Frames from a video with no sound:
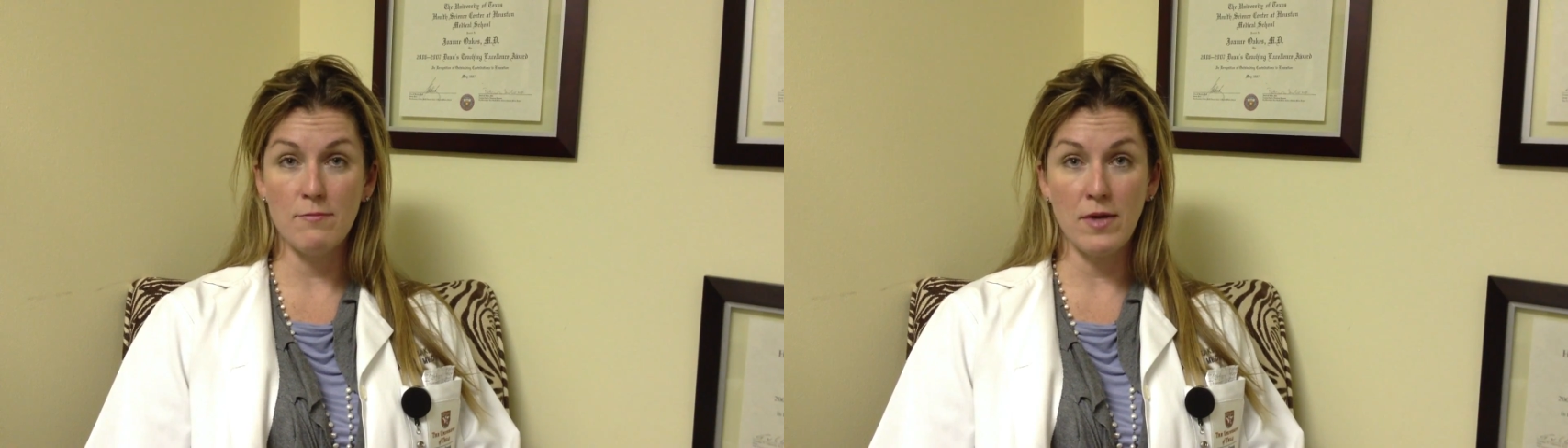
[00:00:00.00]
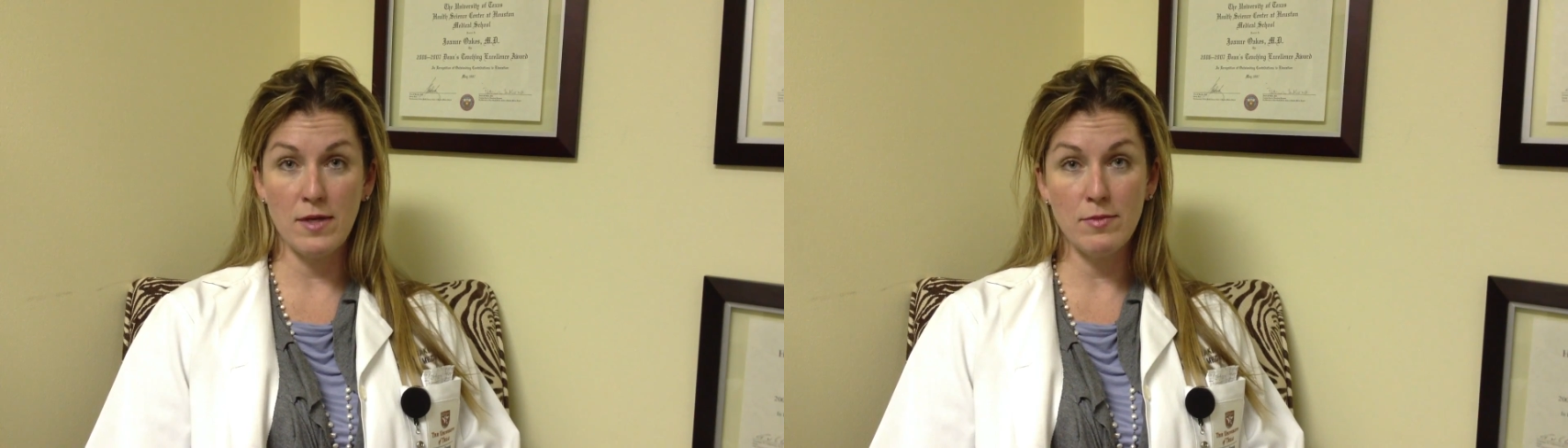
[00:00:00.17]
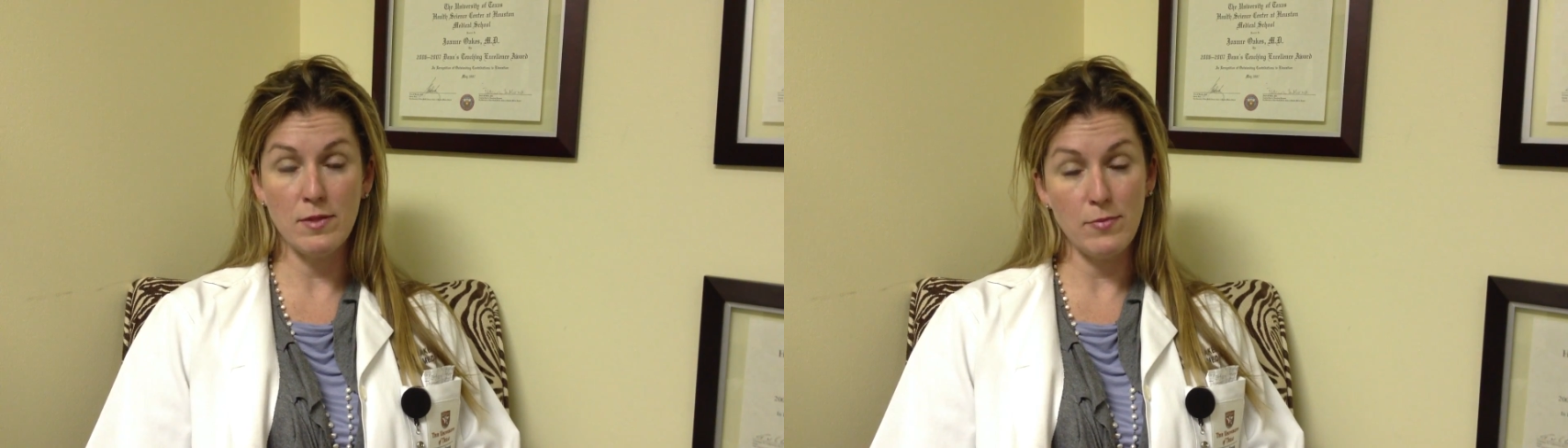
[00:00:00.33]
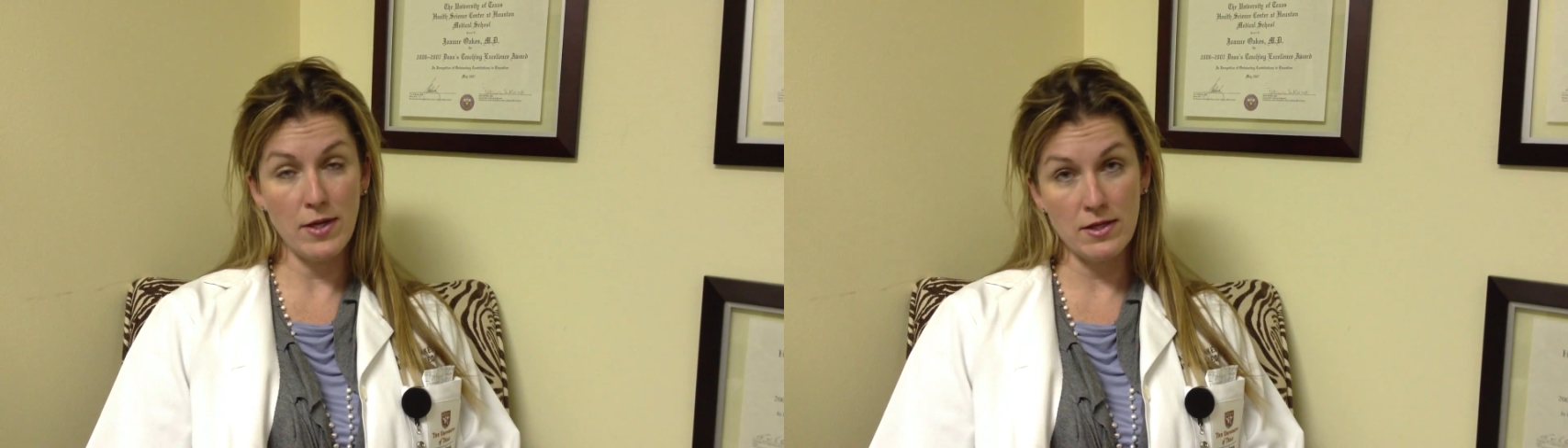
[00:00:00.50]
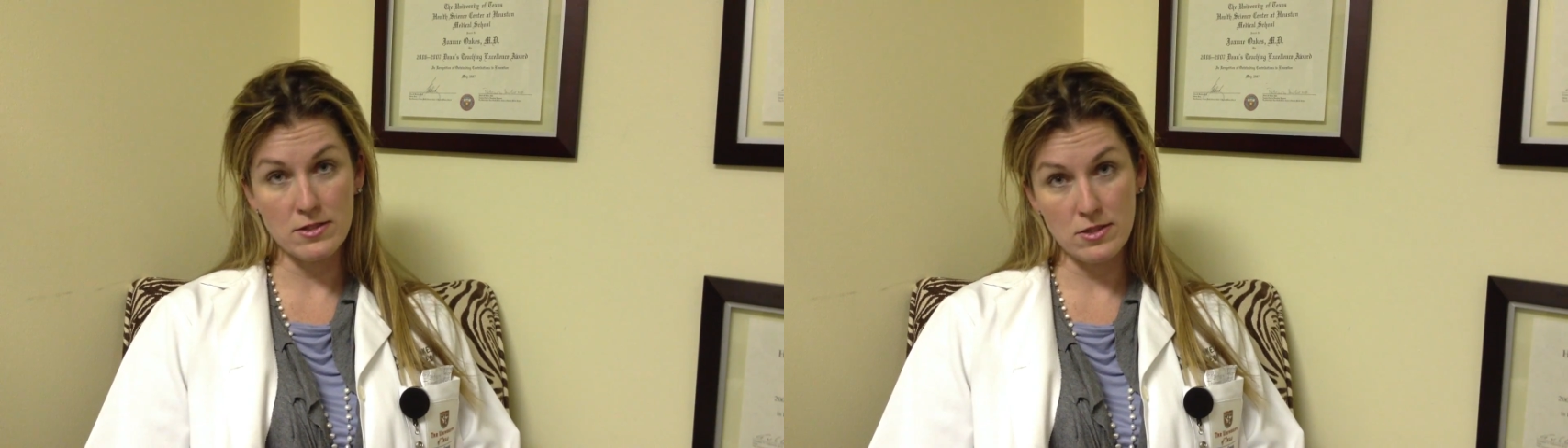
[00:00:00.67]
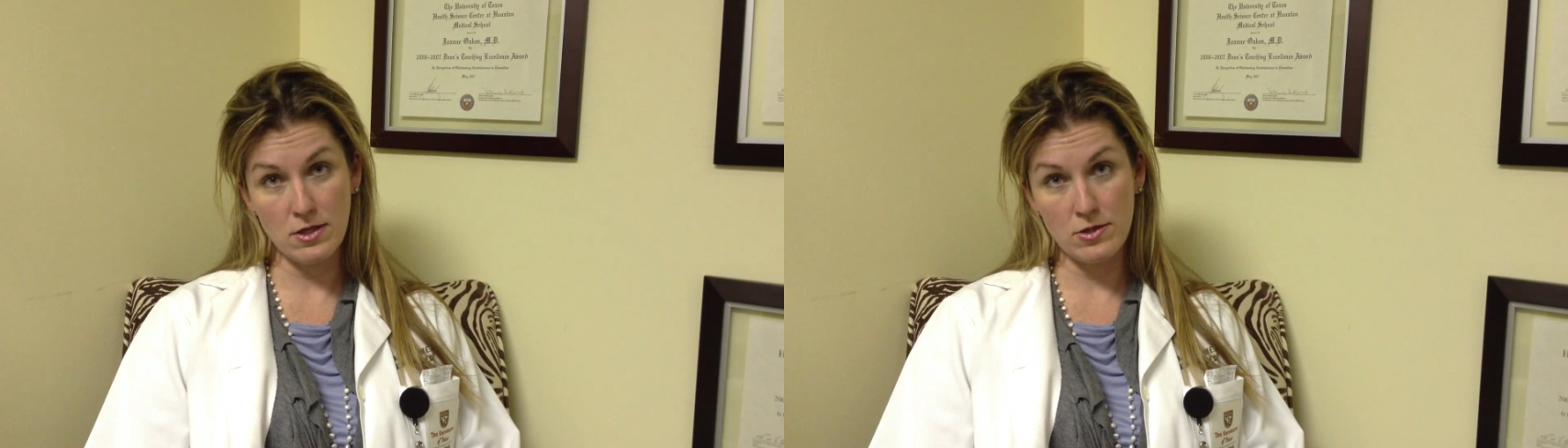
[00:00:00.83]
may be
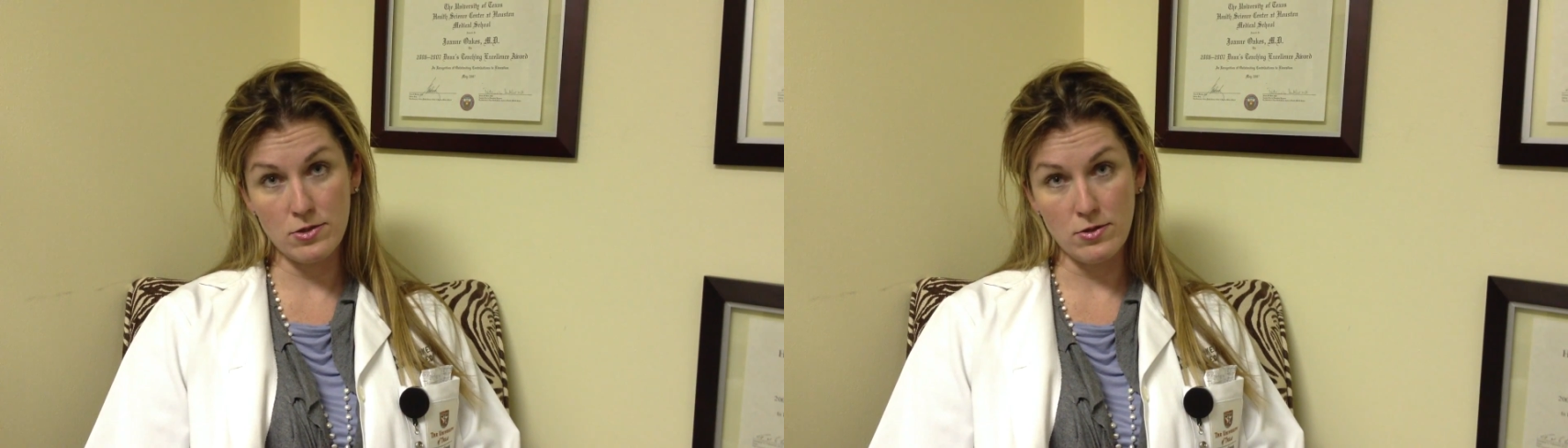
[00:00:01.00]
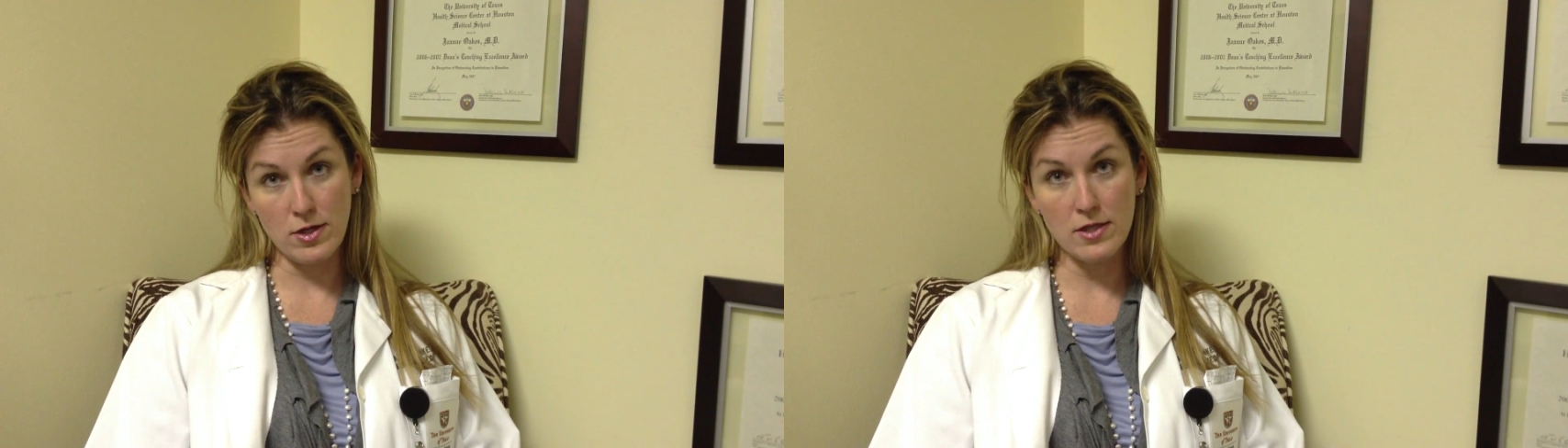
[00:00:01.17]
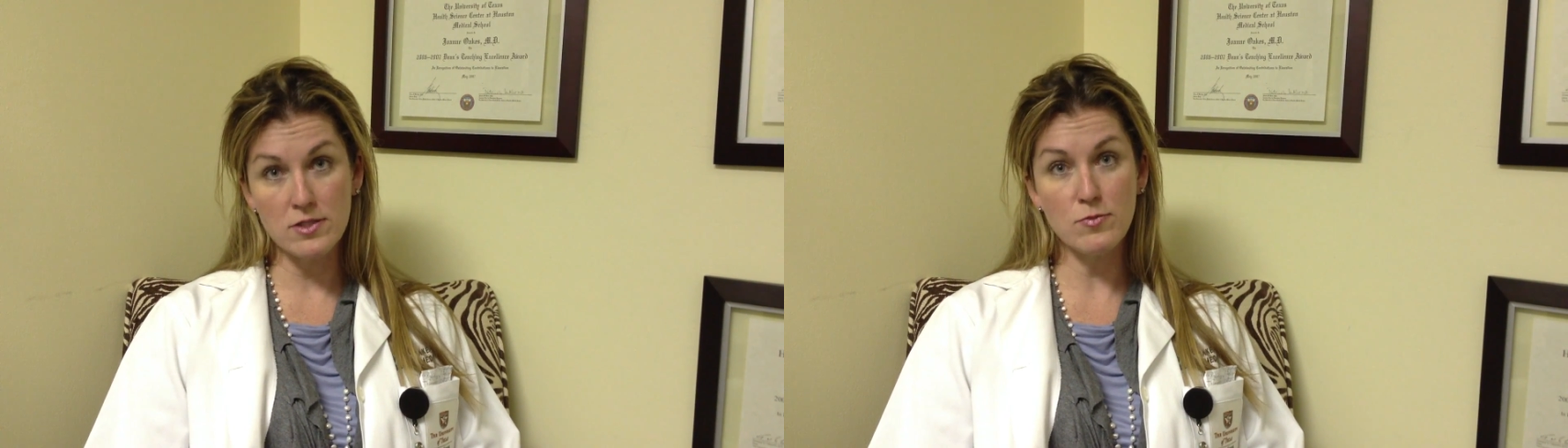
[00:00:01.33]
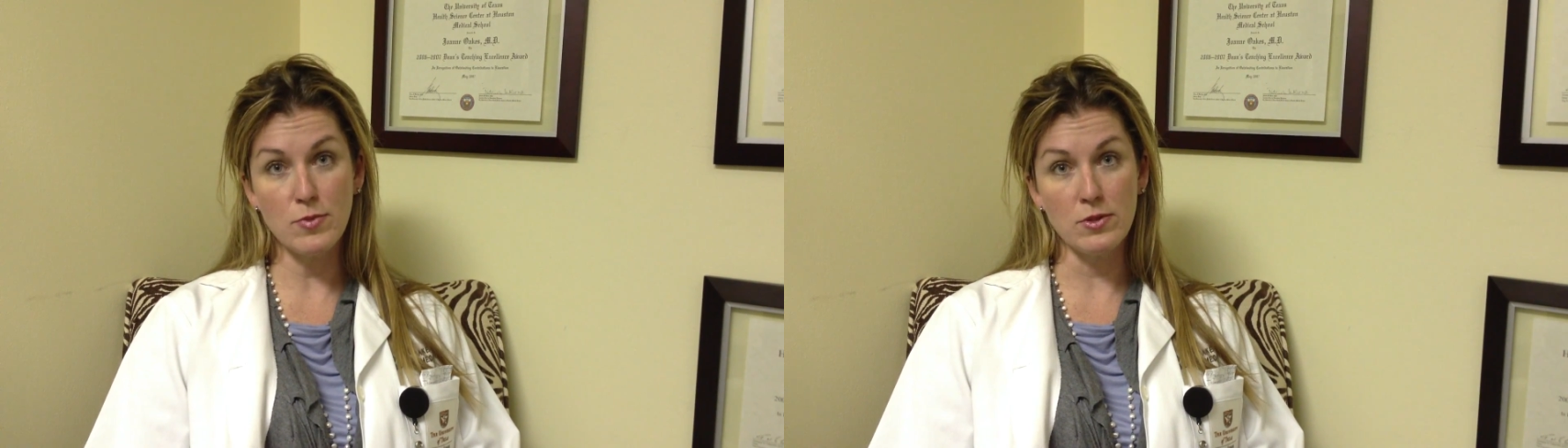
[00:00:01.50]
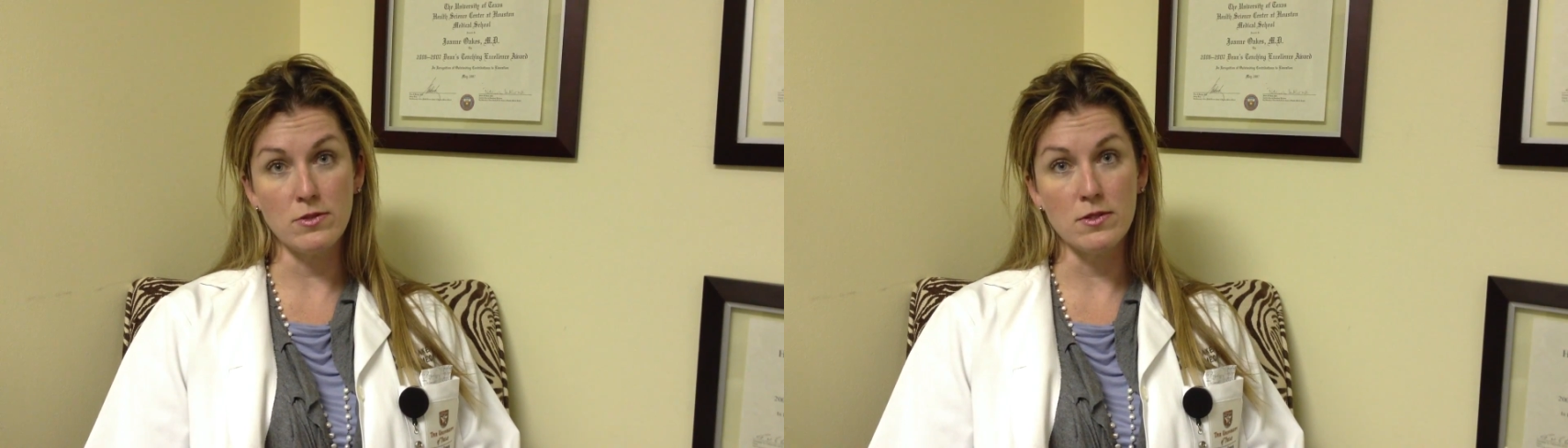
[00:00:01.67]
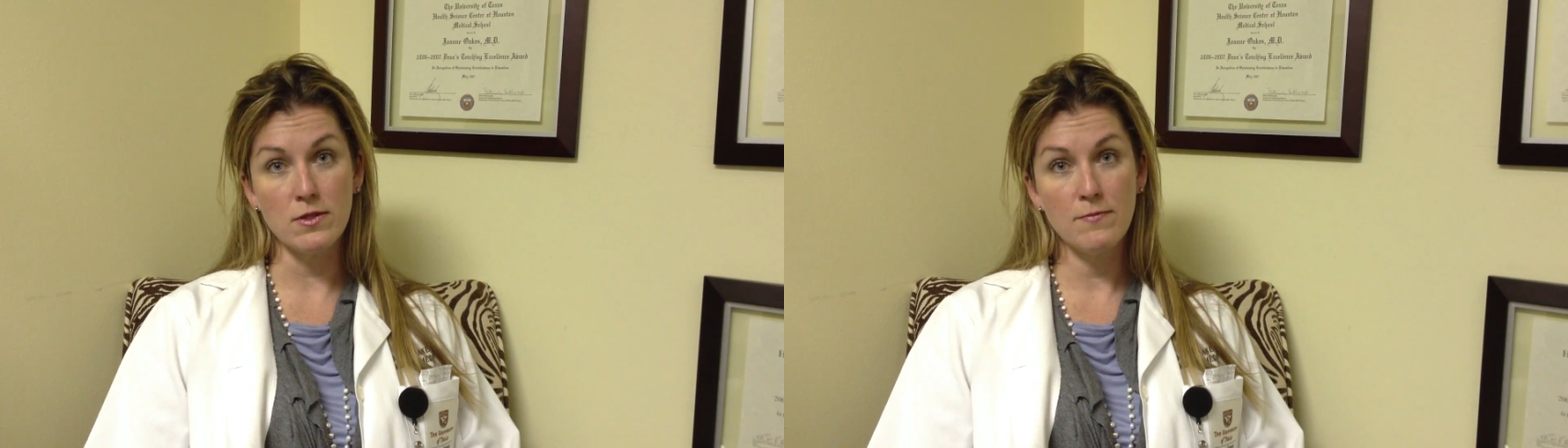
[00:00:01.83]
passed on to her
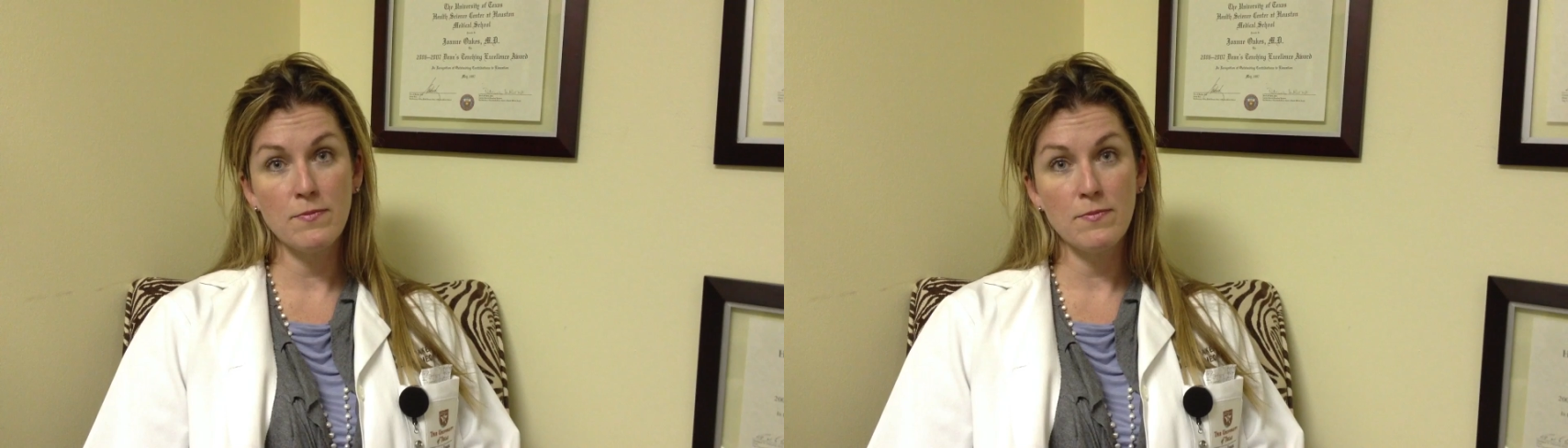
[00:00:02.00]
husband,